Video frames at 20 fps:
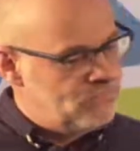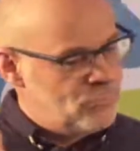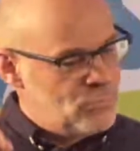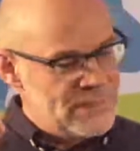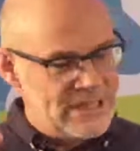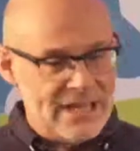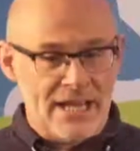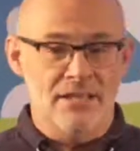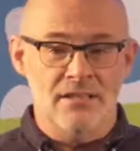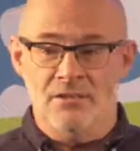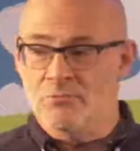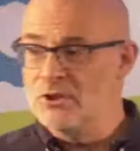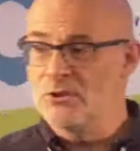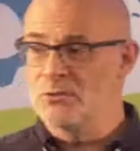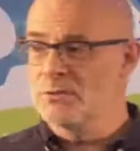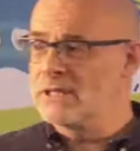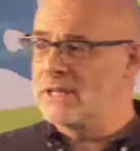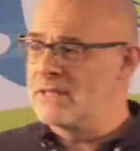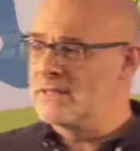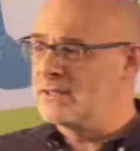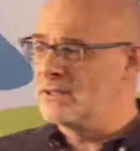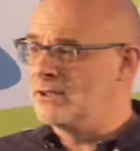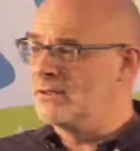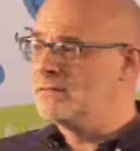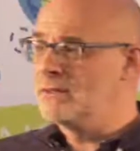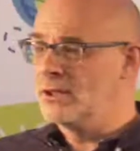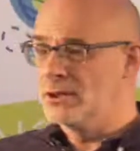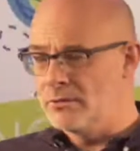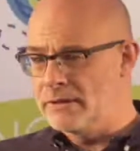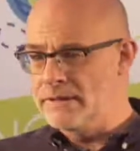Dance, we don't dance enough.
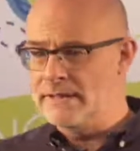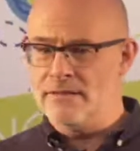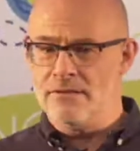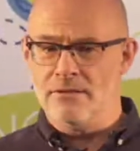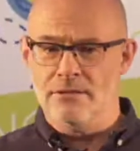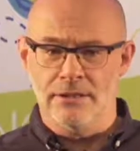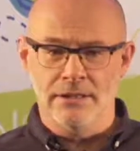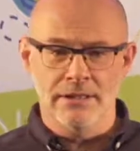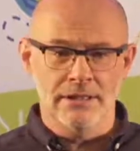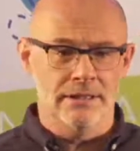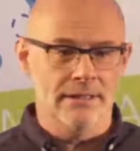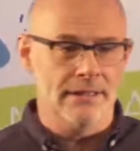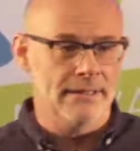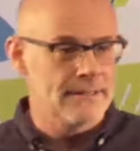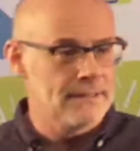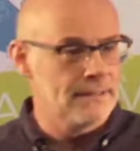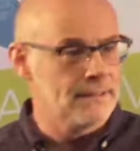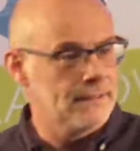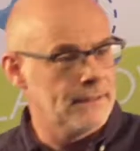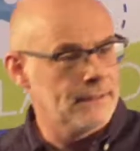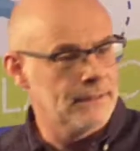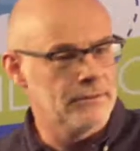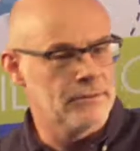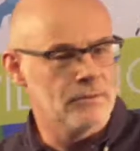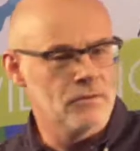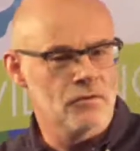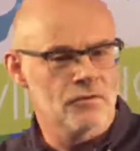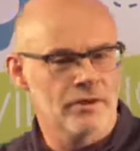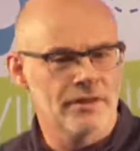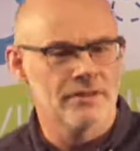Although I saw Anita dancing earlier
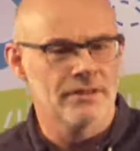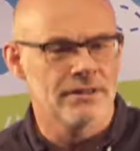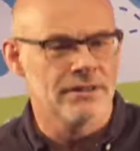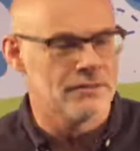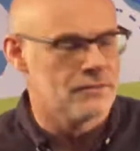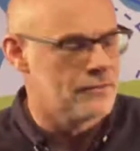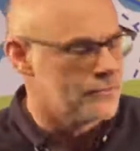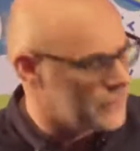on, trying to get you